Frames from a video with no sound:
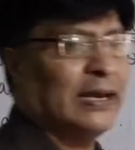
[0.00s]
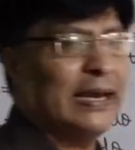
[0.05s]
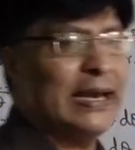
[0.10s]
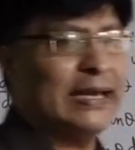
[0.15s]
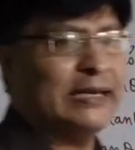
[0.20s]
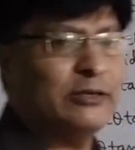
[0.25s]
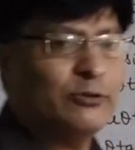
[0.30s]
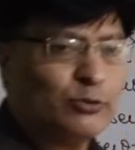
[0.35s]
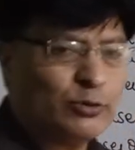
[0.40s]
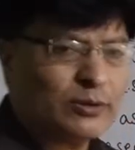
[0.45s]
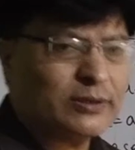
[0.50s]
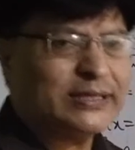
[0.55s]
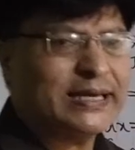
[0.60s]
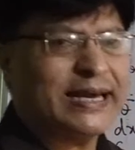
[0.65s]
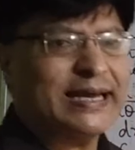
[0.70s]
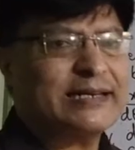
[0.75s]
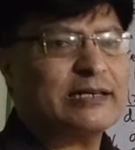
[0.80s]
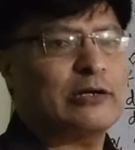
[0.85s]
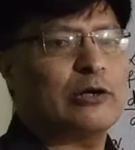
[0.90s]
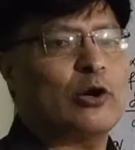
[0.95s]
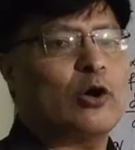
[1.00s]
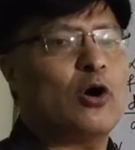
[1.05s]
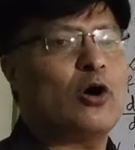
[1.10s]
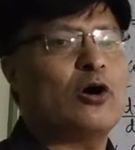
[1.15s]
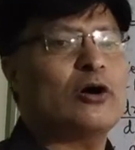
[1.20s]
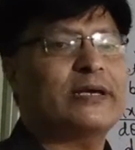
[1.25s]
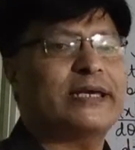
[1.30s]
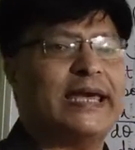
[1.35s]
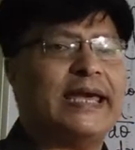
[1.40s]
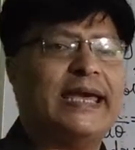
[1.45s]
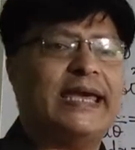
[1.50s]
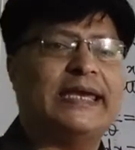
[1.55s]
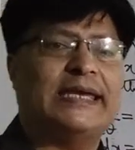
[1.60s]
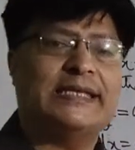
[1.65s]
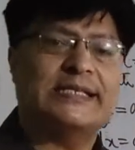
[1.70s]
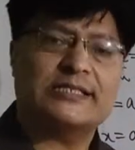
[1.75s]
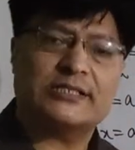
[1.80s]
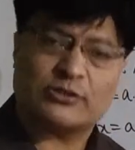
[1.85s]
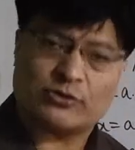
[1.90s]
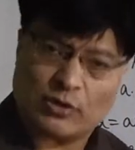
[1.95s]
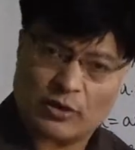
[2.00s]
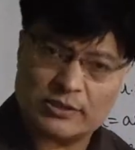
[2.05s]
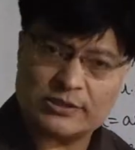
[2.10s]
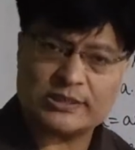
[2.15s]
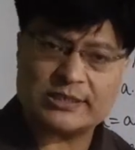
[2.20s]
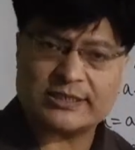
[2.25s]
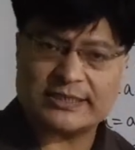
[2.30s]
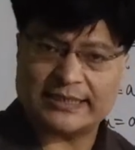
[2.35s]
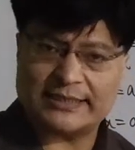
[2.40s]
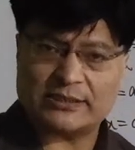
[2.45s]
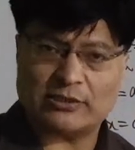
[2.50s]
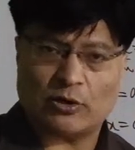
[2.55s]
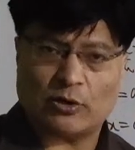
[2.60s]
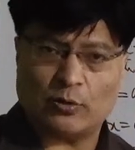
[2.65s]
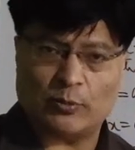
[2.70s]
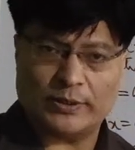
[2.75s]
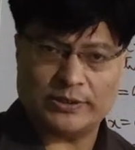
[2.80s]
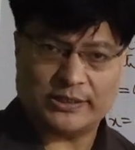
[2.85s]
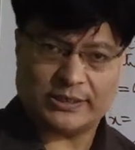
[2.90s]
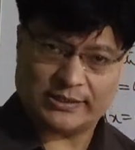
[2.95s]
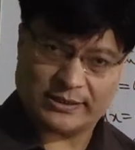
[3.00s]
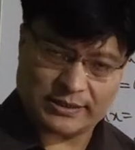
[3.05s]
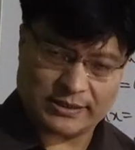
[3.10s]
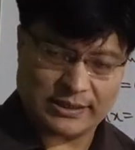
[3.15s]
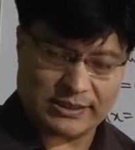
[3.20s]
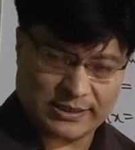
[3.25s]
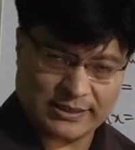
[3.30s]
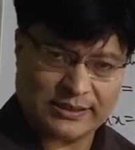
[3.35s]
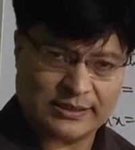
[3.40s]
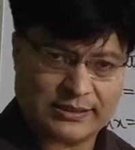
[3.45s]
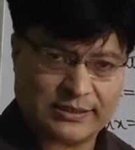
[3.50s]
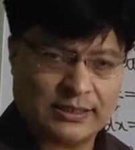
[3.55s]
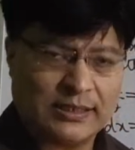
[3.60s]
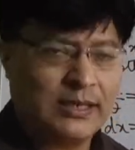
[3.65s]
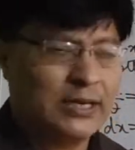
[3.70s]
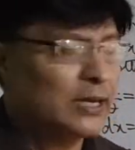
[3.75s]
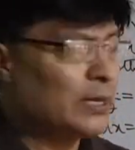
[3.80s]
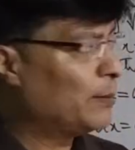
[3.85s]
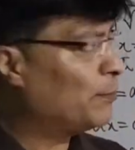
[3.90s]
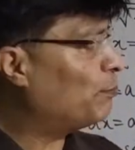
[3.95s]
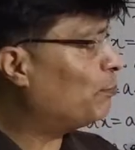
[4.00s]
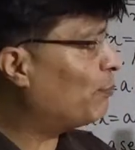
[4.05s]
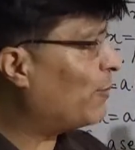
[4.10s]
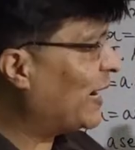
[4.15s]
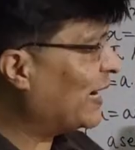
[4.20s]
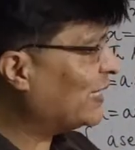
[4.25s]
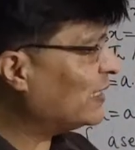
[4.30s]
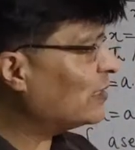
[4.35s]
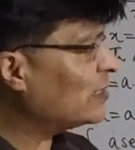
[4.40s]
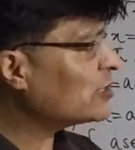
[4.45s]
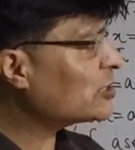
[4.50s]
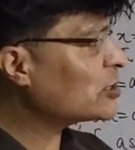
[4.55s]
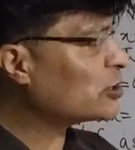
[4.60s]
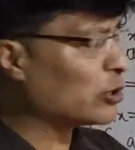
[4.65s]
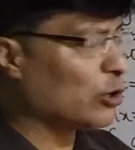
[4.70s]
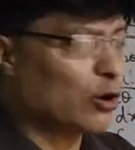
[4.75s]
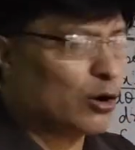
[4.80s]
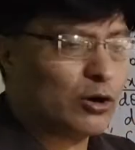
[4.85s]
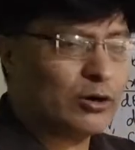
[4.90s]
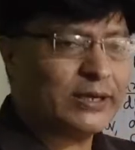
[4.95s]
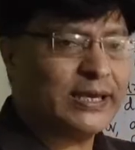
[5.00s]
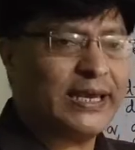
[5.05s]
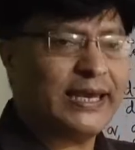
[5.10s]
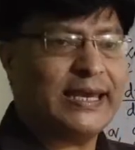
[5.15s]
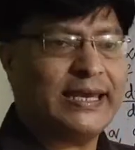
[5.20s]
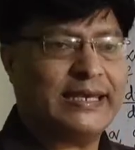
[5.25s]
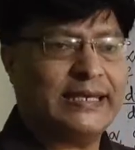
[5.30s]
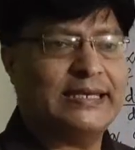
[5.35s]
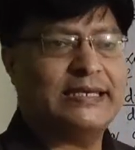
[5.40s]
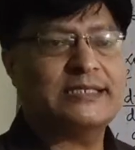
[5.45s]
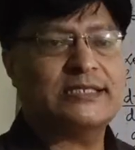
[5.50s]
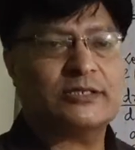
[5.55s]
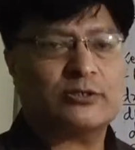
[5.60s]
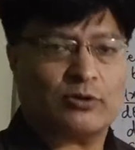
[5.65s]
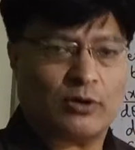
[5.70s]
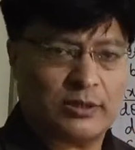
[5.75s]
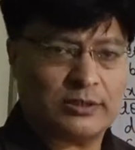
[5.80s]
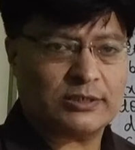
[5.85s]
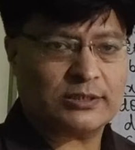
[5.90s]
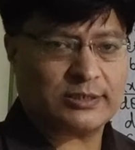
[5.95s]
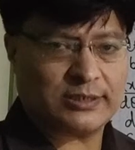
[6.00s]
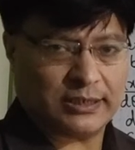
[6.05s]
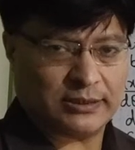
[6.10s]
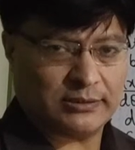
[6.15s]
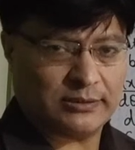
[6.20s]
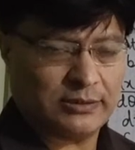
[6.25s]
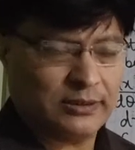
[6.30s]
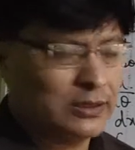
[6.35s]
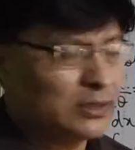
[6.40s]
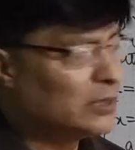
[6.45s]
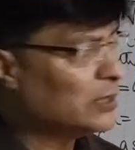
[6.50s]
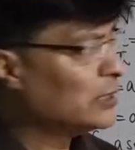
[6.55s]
And you know that log a is constant always, isn't it? Minus log a is constant.